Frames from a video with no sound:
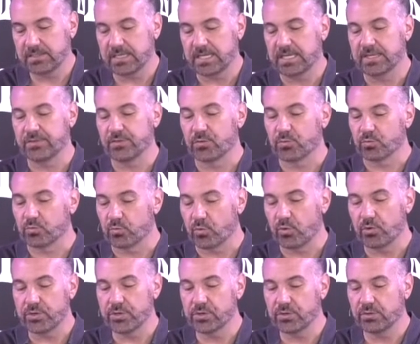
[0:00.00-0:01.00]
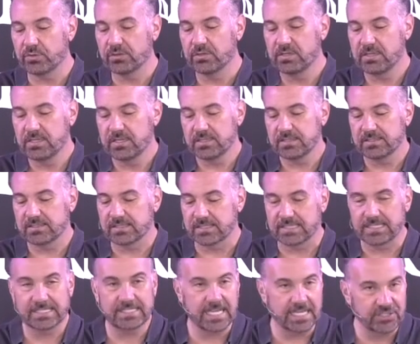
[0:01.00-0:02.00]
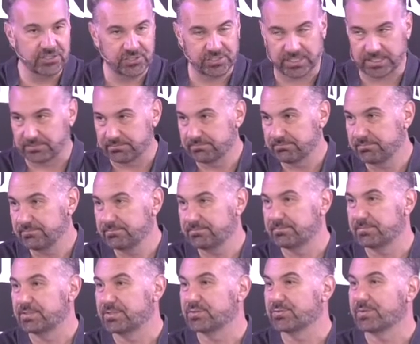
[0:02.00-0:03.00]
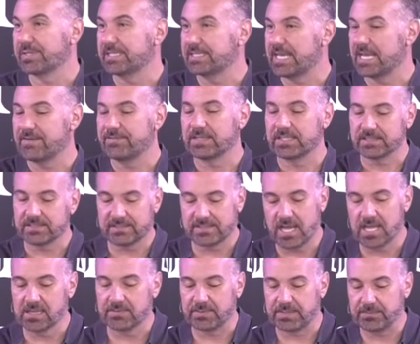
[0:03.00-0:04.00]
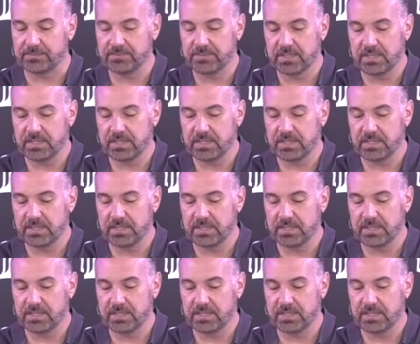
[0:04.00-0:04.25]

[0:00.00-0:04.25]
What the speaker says: in the royal succession between David and Solomon.